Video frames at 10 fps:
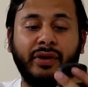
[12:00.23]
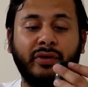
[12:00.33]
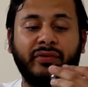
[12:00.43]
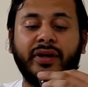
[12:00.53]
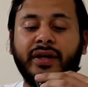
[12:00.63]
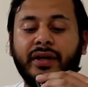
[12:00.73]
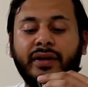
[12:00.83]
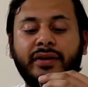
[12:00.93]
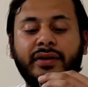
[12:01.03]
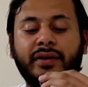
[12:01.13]
over here.
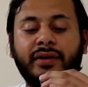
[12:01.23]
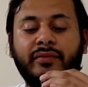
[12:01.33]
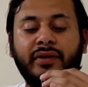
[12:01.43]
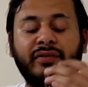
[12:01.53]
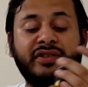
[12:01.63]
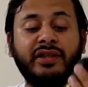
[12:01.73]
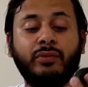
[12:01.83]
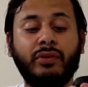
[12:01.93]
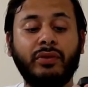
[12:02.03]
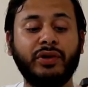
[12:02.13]
Never seen
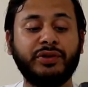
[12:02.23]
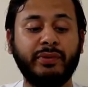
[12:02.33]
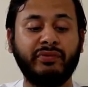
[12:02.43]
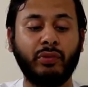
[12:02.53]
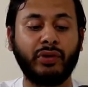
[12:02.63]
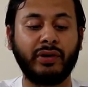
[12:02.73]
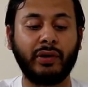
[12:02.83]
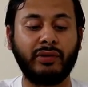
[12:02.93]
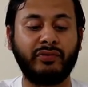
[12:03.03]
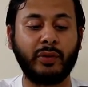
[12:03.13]
one of those before
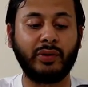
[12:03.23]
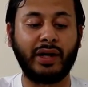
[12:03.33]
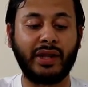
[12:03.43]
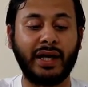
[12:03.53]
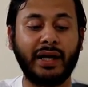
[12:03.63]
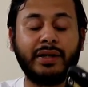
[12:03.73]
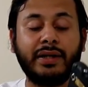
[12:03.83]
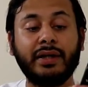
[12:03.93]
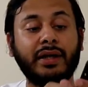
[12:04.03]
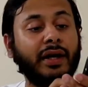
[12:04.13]
on a phone like that.
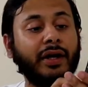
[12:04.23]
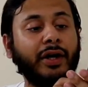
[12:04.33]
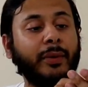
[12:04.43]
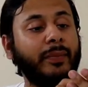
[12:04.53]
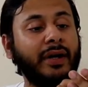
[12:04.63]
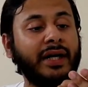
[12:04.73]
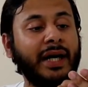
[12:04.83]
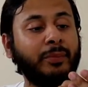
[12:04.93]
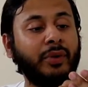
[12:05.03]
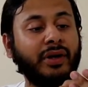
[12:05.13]
A
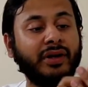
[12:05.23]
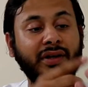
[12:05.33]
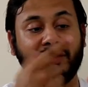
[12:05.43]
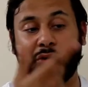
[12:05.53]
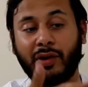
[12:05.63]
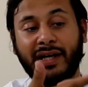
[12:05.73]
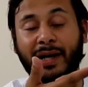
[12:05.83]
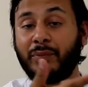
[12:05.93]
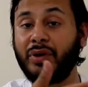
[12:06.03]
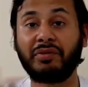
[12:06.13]
camera. It's got a
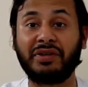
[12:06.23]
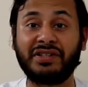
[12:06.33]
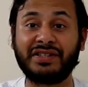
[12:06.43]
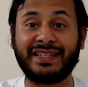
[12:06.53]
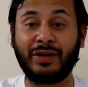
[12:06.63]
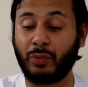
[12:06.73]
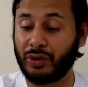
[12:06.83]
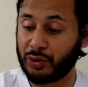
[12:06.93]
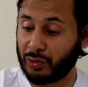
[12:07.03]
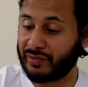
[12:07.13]
camera. It doesn't say what
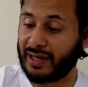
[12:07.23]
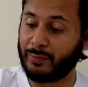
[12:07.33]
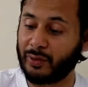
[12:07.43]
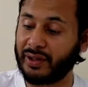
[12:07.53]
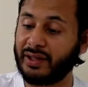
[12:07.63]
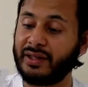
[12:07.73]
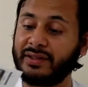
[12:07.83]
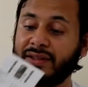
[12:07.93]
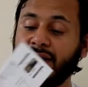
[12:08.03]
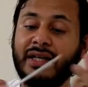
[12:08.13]
sort of camera it
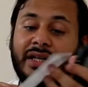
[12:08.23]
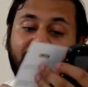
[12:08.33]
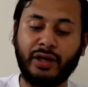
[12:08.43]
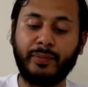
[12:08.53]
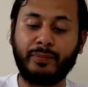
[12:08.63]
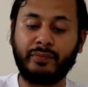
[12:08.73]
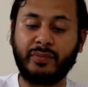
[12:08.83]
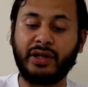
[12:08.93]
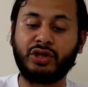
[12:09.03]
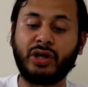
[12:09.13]
is. A
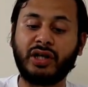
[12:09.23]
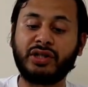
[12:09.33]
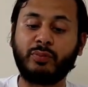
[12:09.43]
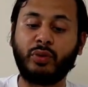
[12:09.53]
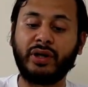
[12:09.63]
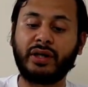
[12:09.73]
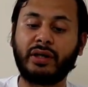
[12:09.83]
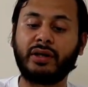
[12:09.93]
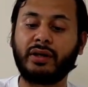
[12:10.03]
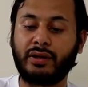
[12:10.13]
charging brick
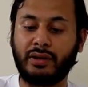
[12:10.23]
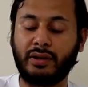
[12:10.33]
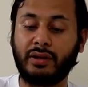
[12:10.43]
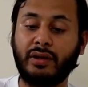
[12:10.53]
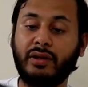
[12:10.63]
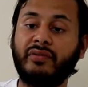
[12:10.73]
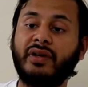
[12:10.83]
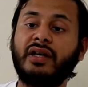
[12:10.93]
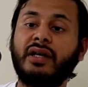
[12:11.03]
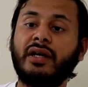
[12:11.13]
over
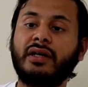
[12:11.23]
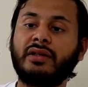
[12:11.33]
here,